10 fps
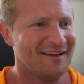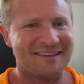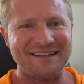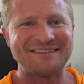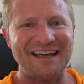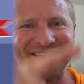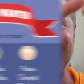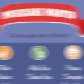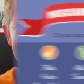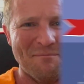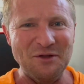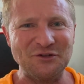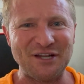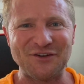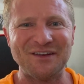that says,
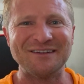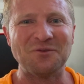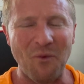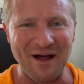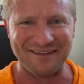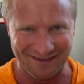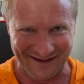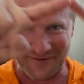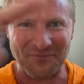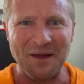musicians wanted,